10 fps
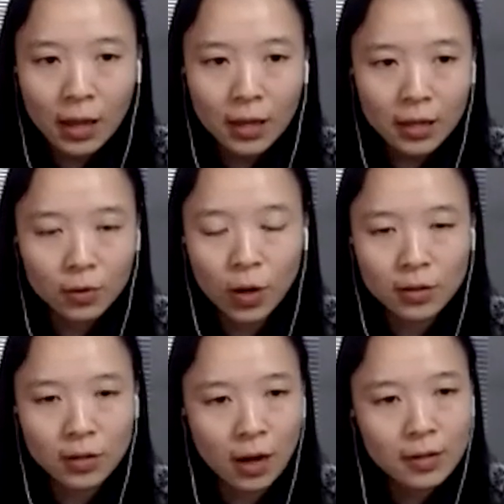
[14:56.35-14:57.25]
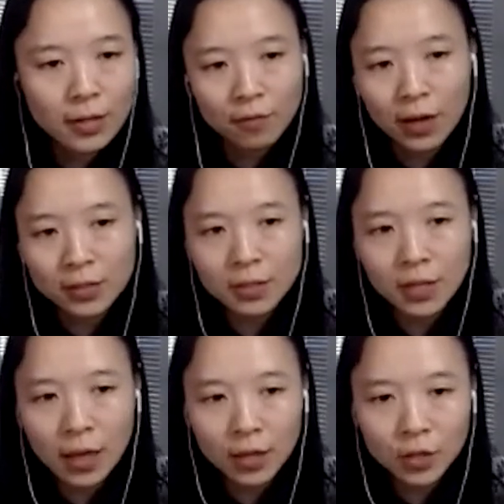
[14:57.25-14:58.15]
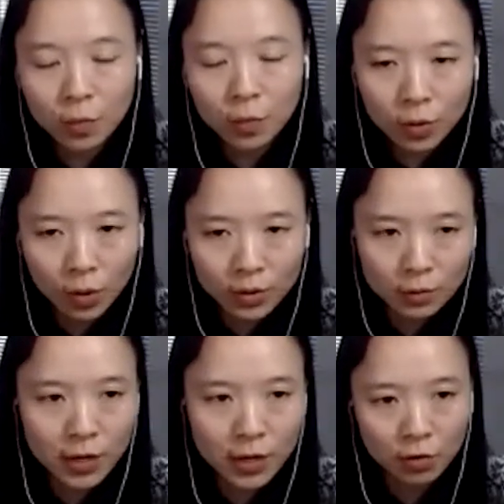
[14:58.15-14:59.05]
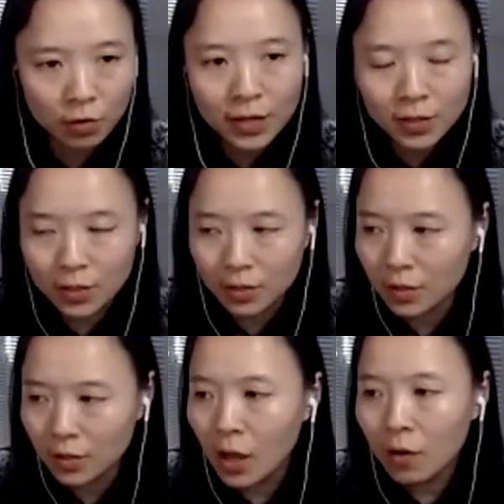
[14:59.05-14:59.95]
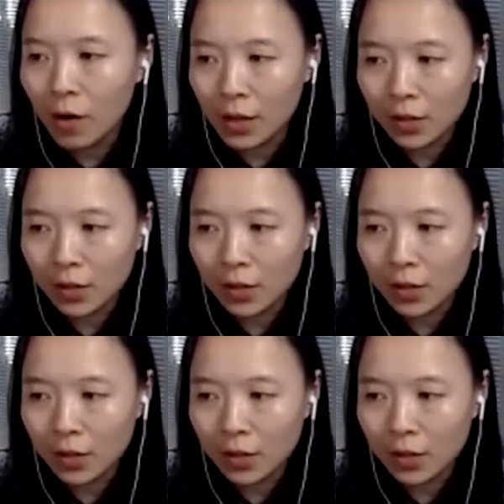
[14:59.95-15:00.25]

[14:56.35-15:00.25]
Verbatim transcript: it will not give us interpretable spatial factors, right?